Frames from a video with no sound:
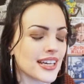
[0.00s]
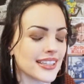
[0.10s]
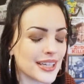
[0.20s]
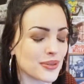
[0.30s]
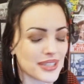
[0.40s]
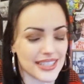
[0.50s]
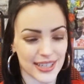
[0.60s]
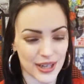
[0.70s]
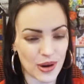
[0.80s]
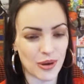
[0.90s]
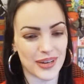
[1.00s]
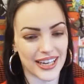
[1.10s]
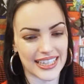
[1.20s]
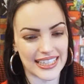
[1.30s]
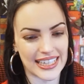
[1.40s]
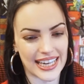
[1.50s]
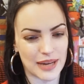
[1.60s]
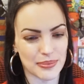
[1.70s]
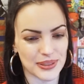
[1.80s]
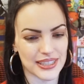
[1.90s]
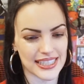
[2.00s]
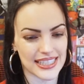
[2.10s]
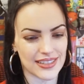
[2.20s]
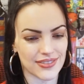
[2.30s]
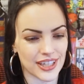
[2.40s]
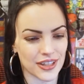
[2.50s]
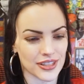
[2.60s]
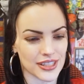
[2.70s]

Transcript: then was like, oh my god, I can't put this in the video. This